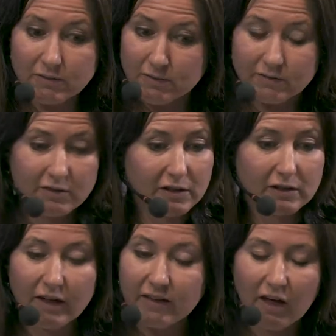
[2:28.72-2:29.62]

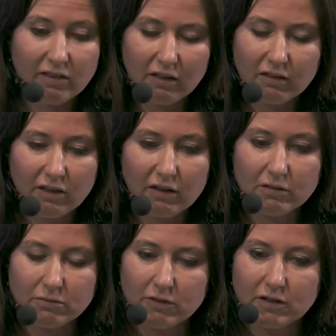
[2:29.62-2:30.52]
still, I think
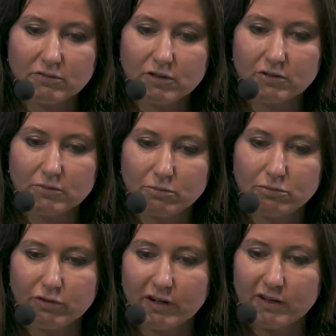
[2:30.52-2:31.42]
they did
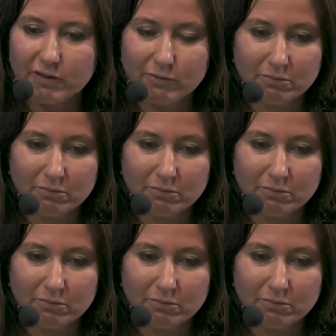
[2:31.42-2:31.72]
really